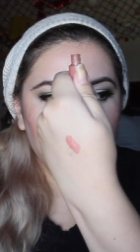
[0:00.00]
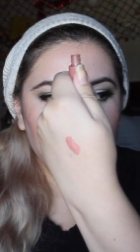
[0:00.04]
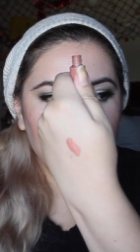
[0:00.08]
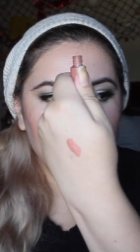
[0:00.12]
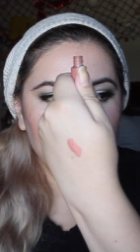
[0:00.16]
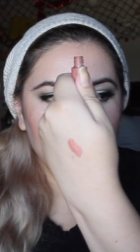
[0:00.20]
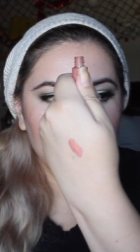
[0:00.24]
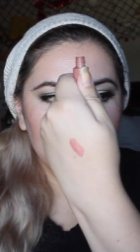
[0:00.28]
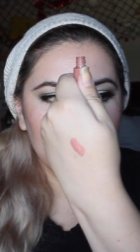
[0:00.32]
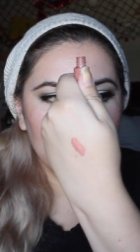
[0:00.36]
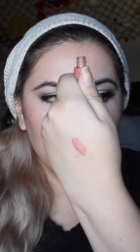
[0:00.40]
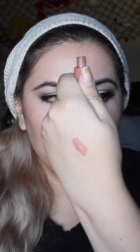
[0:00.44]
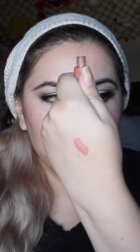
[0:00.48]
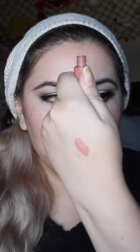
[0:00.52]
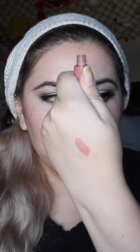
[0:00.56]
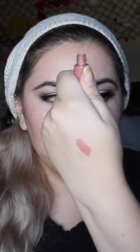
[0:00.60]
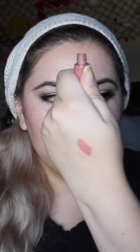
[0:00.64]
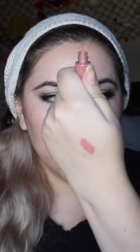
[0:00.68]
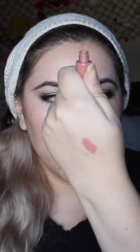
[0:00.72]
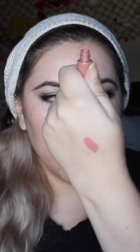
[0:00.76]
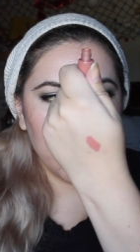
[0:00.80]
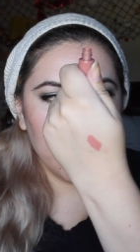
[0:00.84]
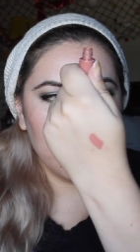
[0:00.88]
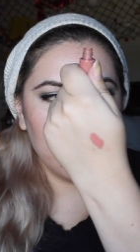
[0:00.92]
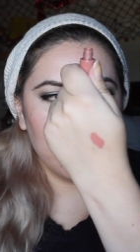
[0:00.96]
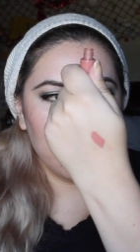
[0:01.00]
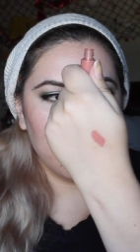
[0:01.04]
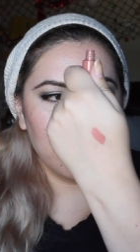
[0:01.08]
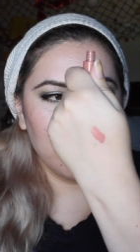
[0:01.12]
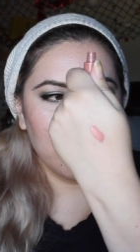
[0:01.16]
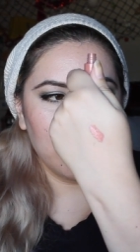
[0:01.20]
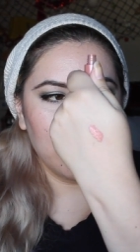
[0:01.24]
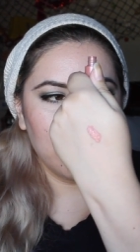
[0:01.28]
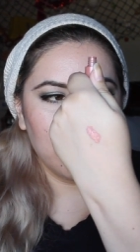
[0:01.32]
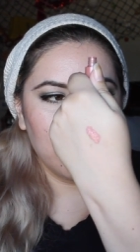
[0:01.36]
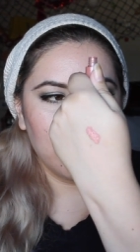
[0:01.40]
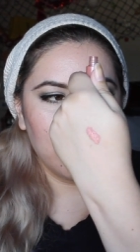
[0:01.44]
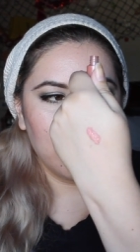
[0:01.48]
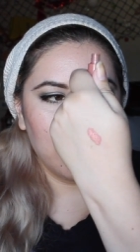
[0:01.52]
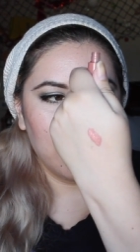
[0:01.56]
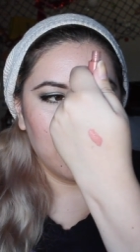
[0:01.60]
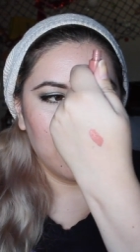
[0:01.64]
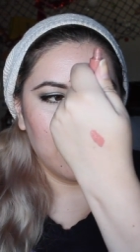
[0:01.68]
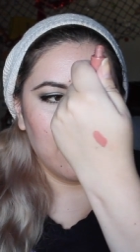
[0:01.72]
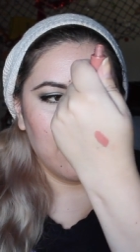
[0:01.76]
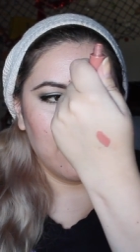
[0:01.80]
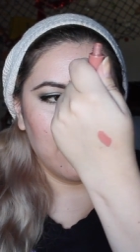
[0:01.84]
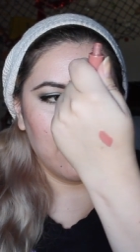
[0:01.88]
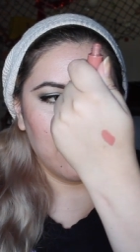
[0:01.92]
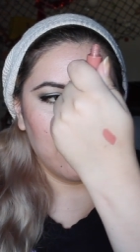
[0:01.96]
up getting the same shade.
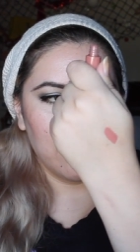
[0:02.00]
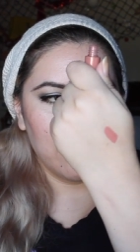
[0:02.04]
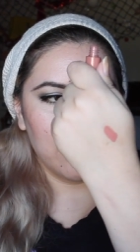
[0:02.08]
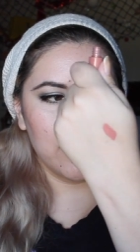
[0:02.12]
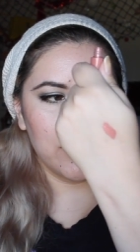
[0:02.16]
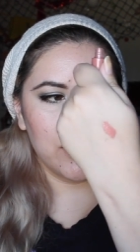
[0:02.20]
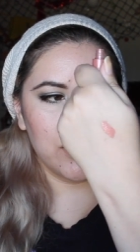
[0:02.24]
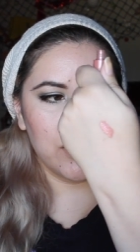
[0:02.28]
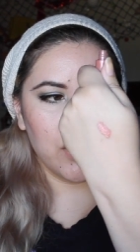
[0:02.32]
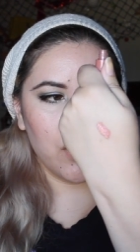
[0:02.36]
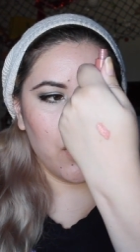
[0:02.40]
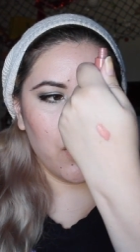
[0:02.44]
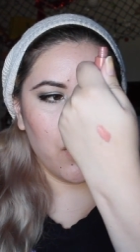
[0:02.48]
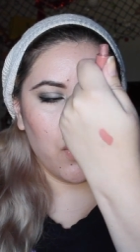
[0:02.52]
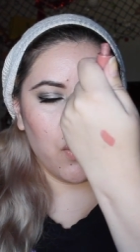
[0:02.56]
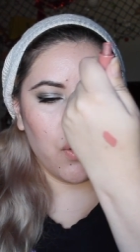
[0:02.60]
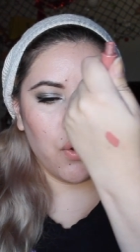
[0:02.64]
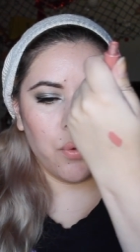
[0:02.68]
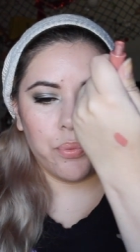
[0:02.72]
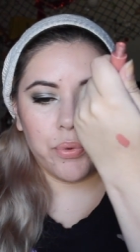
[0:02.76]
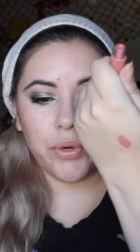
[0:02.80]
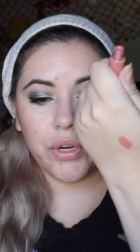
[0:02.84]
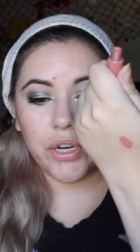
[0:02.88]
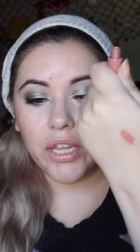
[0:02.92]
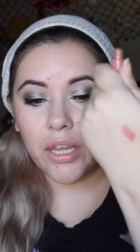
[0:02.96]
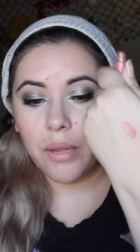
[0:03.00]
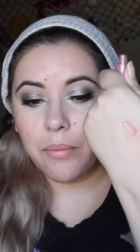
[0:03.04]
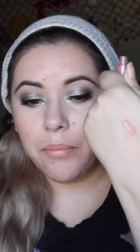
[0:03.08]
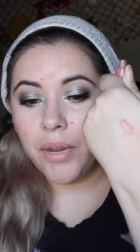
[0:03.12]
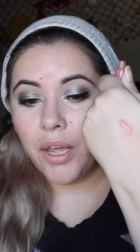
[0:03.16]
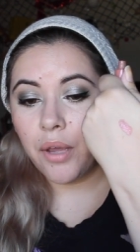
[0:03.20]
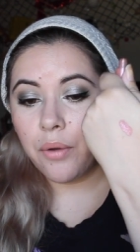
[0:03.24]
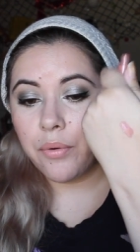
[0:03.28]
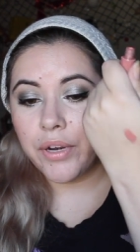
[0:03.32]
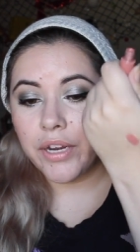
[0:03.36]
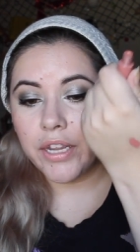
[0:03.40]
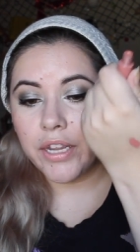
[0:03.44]
So pretty. I'm not